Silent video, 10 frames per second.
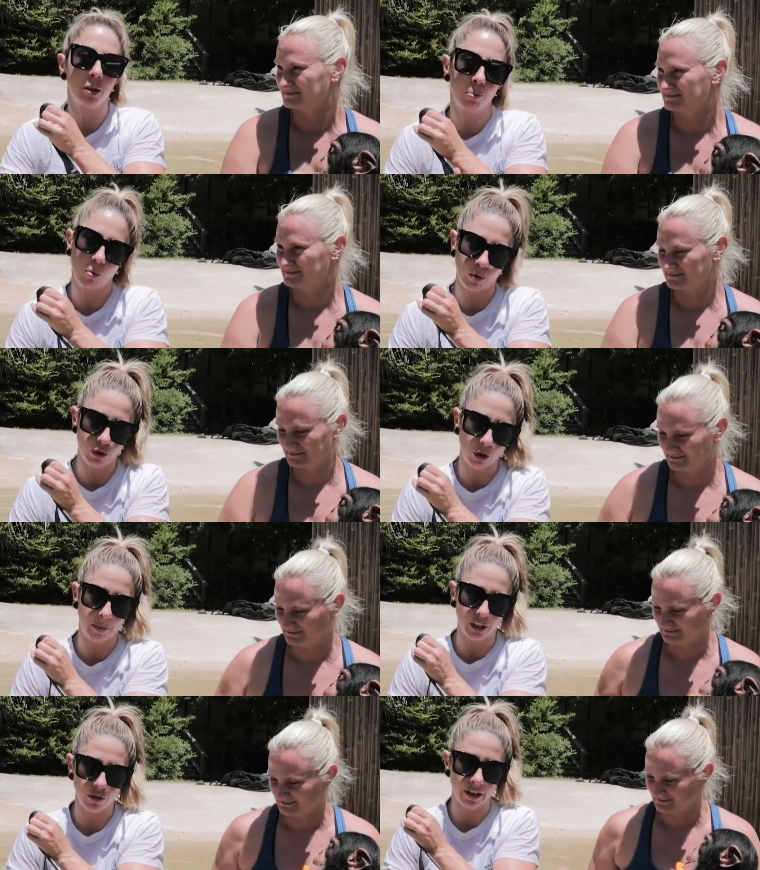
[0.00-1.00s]
Speaker 1: the pool so
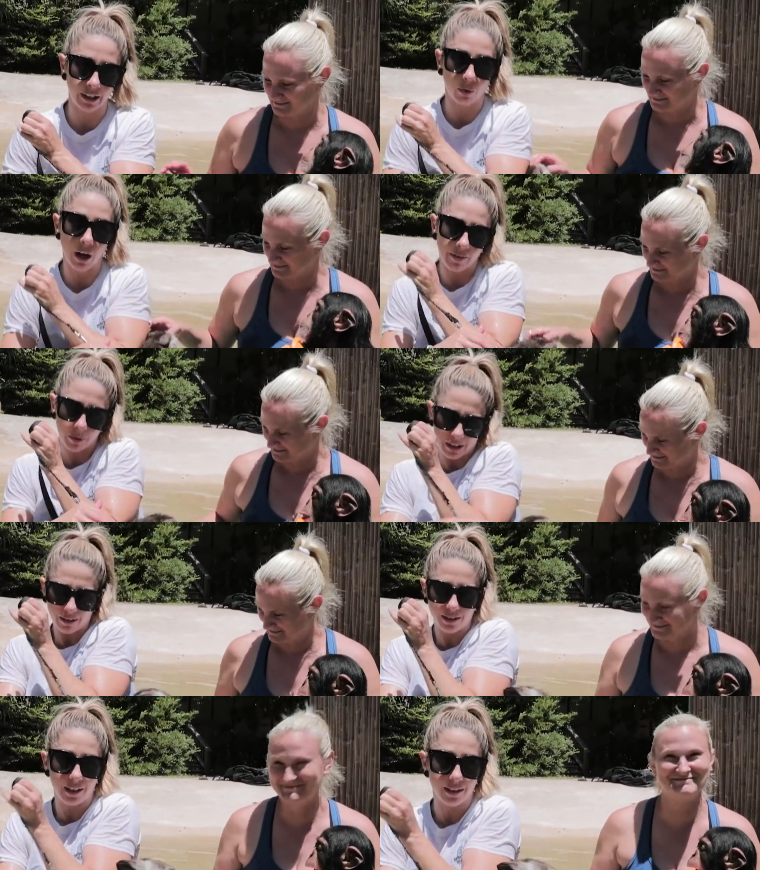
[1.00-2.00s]
much around here, well, everyone
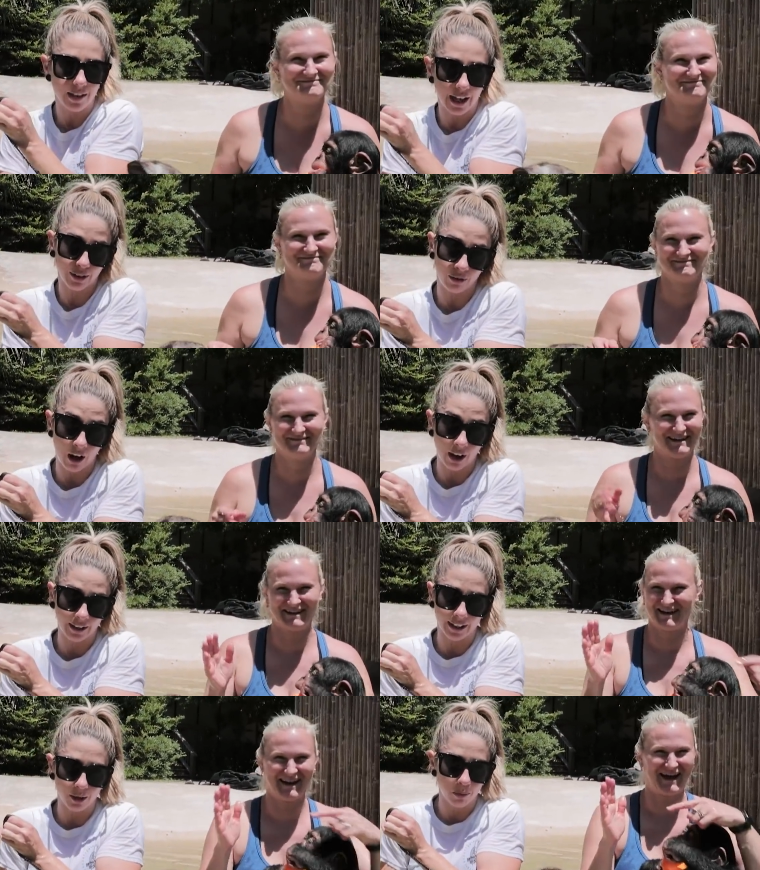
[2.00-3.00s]
else does. I do not
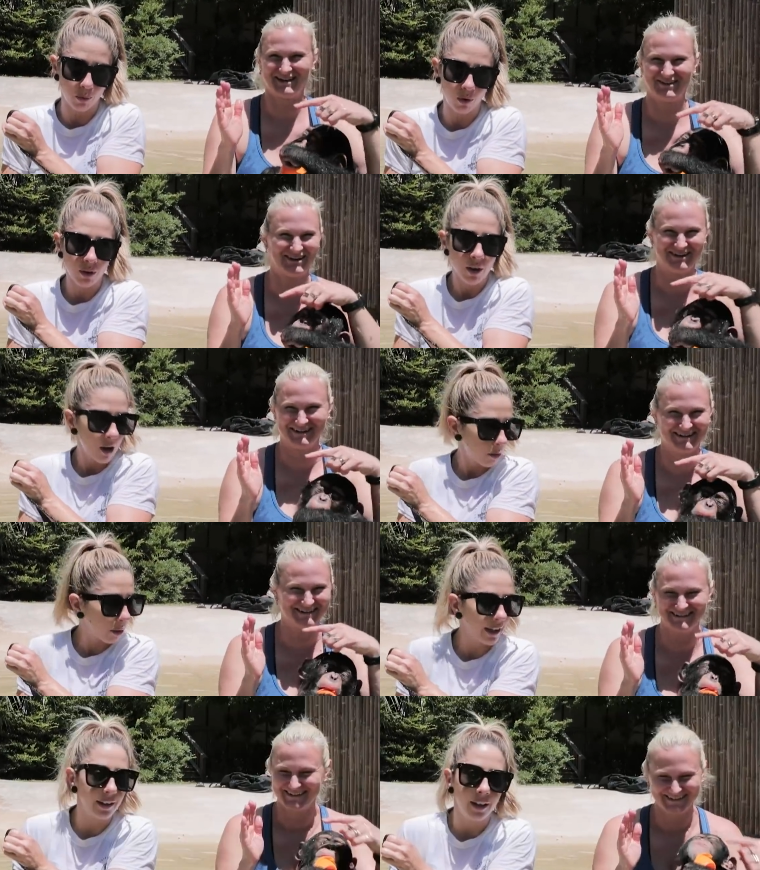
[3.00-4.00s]
like the pool,
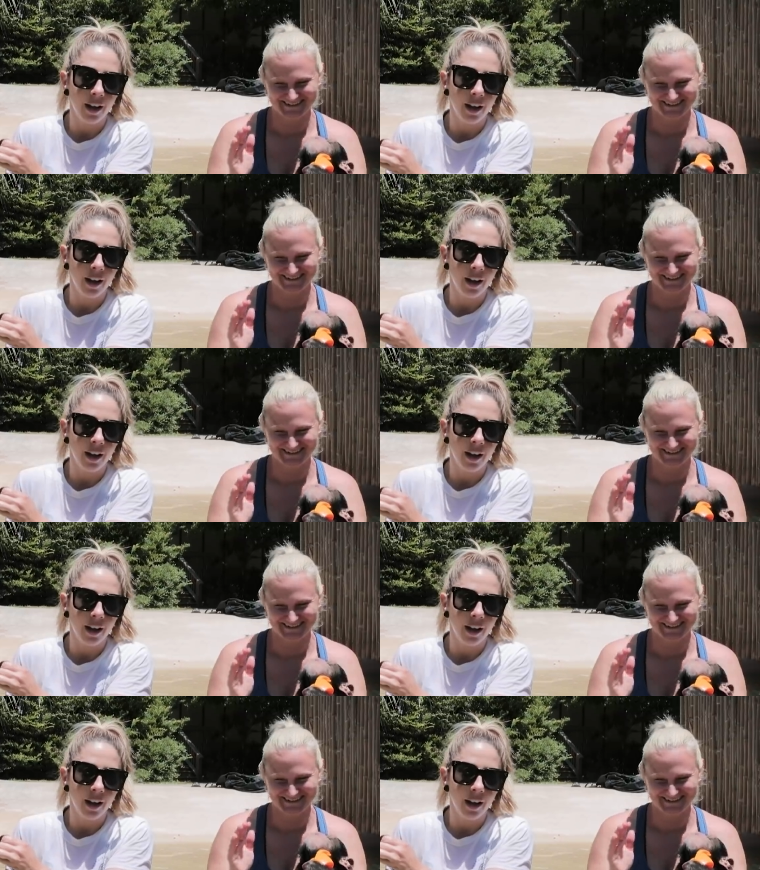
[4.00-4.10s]
but